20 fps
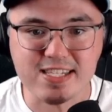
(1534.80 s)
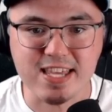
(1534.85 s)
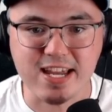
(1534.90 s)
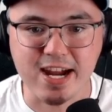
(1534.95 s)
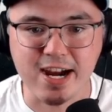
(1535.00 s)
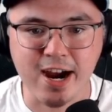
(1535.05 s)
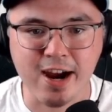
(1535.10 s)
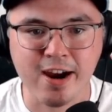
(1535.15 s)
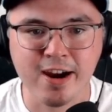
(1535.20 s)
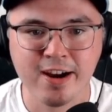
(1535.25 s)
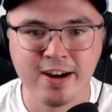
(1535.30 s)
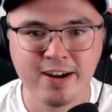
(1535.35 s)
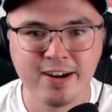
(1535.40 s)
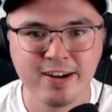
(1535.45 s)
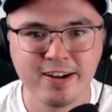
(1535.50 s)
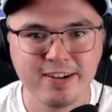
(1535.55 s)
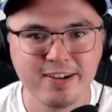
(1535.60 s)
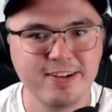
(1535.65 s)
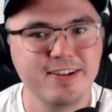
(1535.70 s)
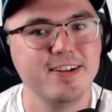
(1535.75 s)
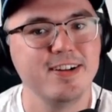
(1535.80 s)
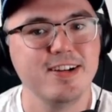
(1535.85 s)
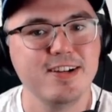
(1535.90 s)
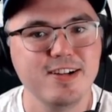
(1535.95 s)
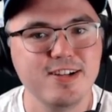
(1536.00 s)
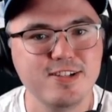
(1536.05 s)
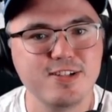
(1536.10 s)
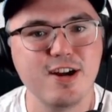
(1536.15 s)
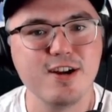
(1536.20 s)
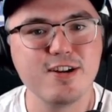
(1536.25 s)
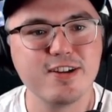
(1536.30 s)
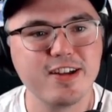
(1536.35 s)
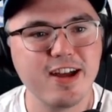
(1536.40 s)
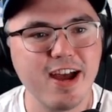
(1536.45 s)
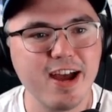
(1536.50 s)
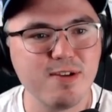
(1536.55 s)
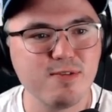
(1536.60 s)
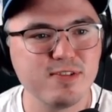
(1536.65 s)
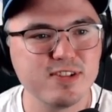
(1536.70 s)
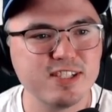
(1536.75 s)
there. Dart
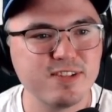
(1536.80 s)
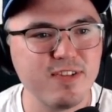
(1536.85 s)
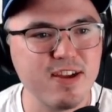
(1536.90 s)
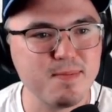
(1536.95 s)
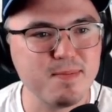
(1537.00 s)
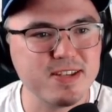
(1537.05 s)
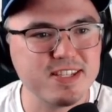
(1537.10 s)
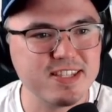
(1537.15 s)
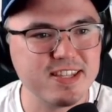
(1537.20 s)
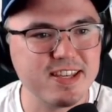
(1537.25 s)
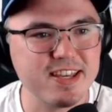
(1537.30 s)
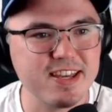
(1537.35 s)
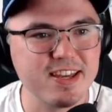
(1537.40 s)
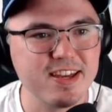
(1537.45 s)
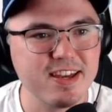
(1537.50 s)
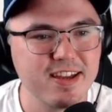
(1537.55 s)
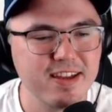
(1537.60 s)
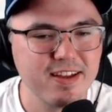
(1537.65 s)
Guy was famously